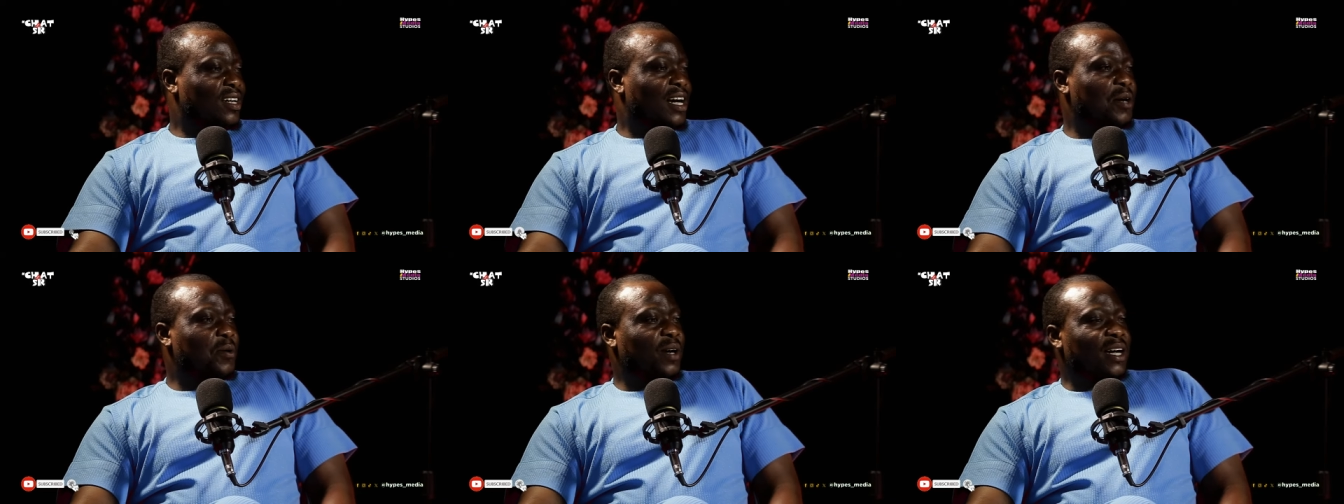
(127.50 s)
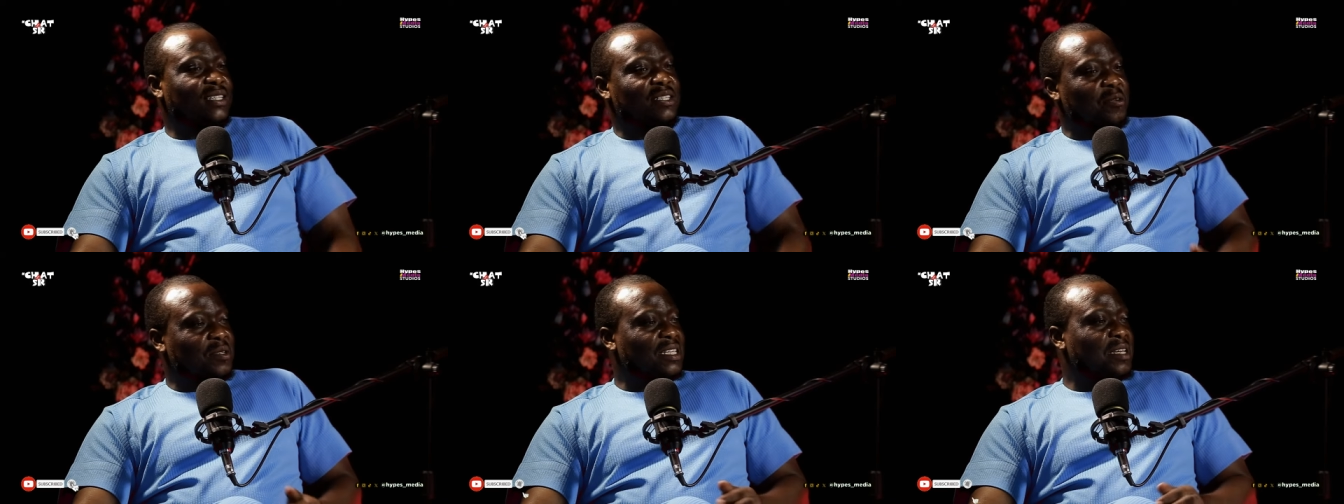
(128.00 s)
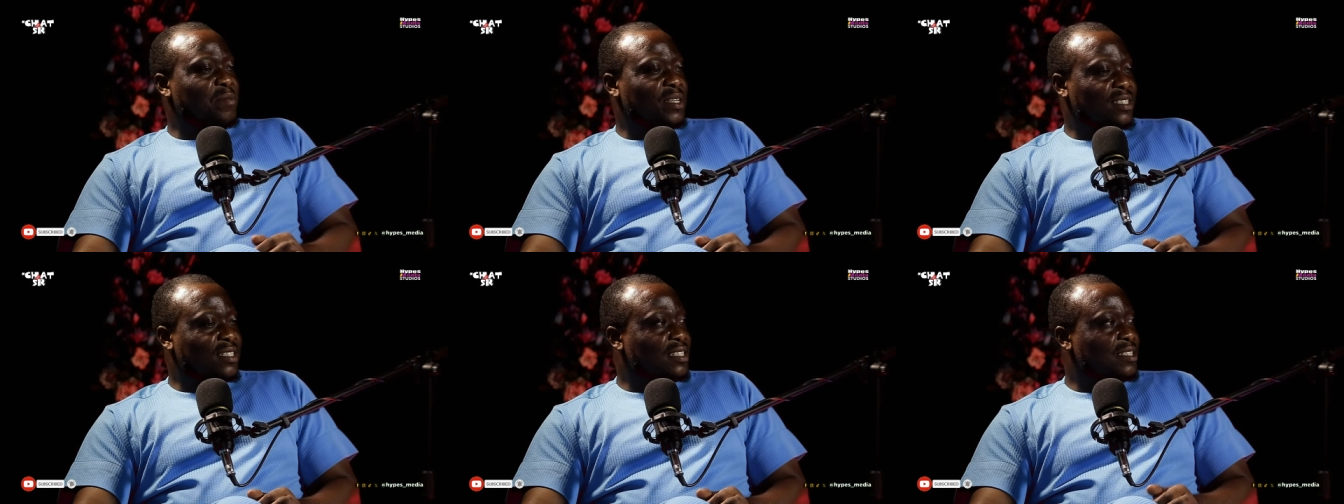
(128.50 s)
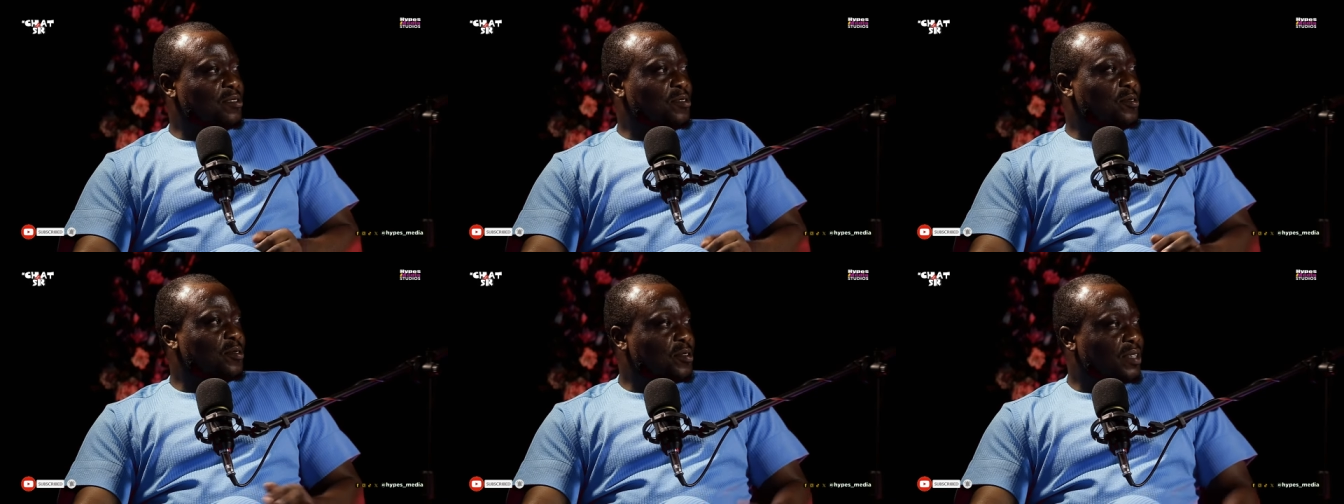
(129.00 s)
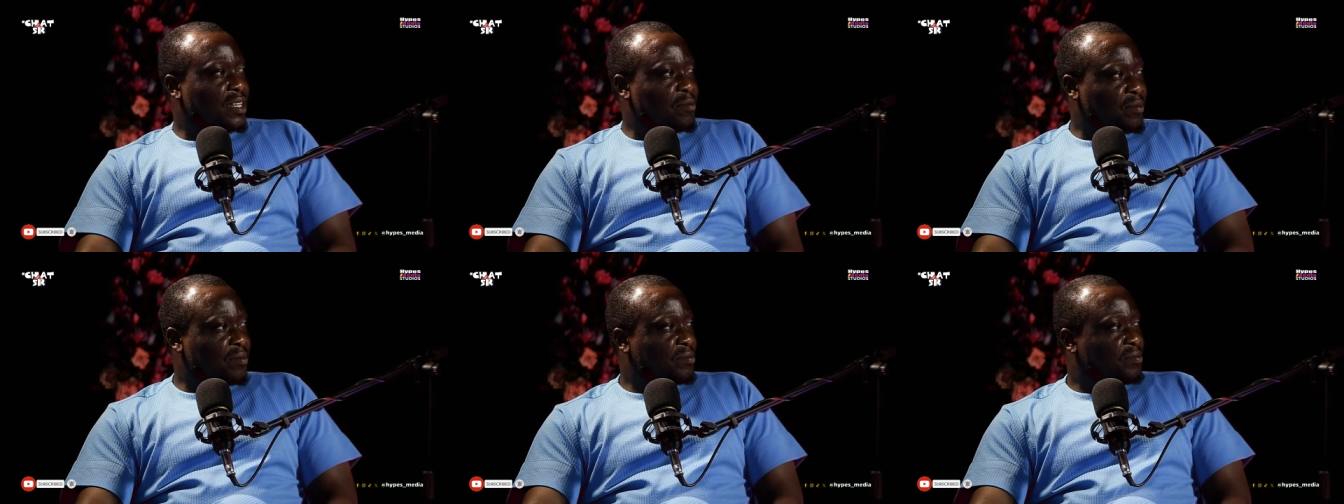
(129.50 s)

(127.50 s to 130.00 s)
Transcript: How has your stay been since you you came?